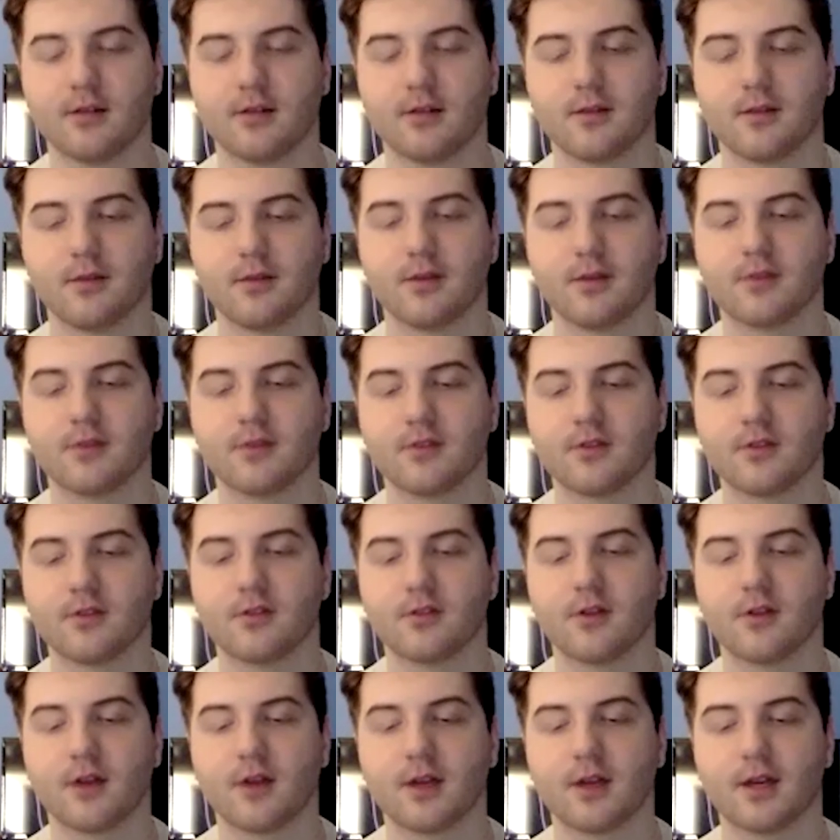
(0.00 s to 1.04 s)
missed her
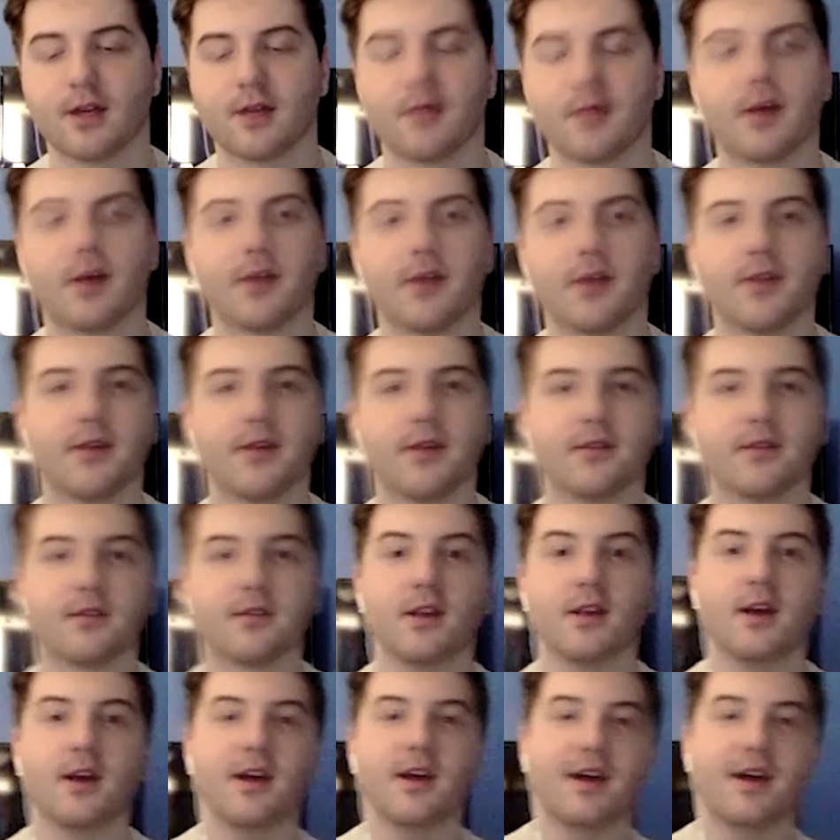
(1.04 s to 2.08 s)
talking about this.
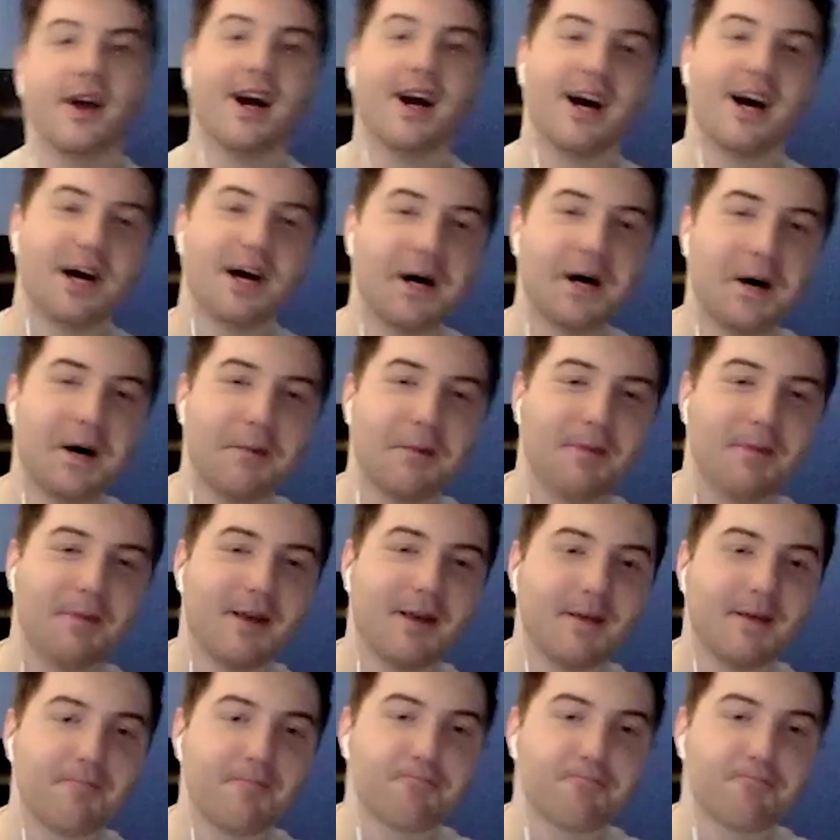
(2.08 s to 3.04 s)
Man,